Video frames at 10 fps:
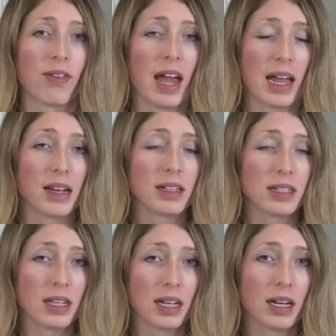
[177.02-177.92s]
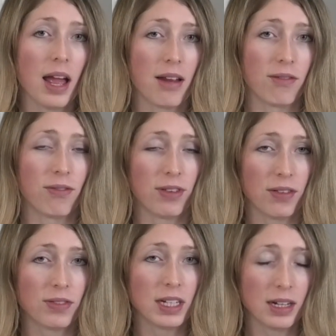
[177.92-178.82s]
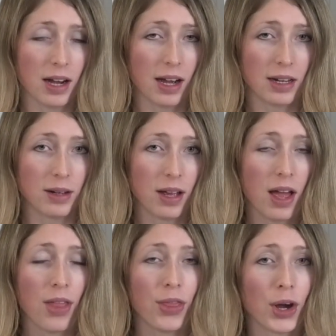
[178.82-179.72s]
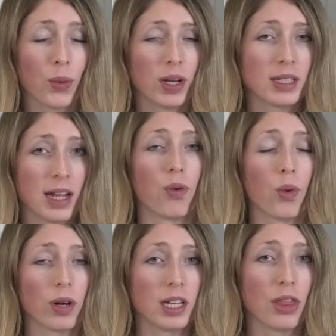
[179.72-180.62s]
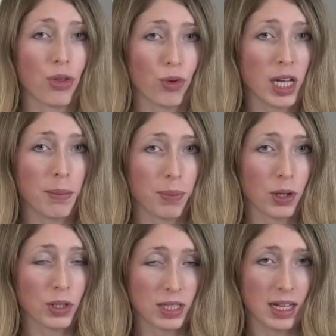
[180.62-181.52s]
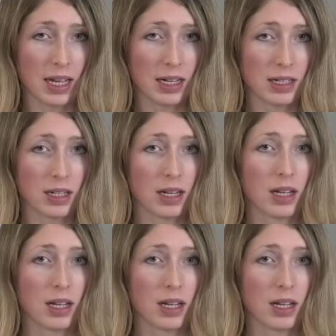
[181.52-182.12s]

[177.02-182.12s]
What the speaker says: of 18 and 59, there was 43%